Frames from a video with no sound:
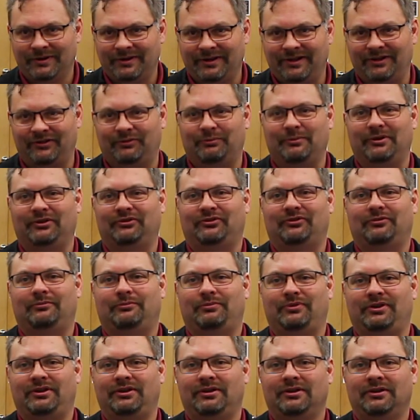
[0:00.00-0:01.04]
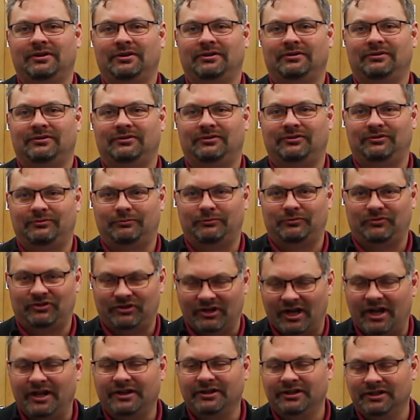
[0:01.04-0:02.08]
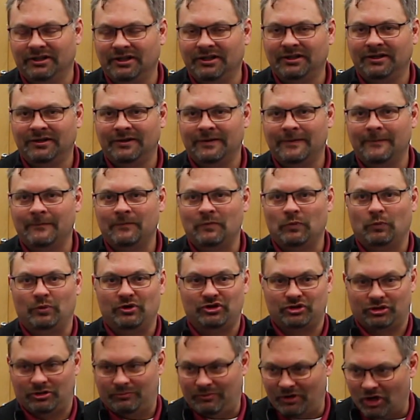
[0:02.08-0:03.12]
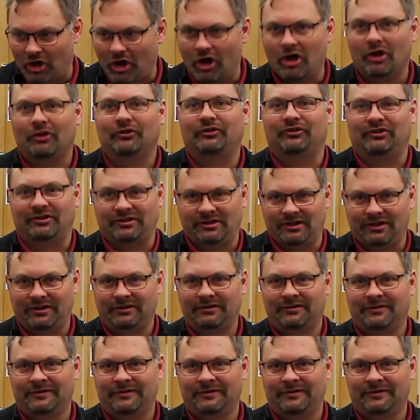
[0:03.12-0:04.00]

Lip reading: It's meant to be done. We should be all singing.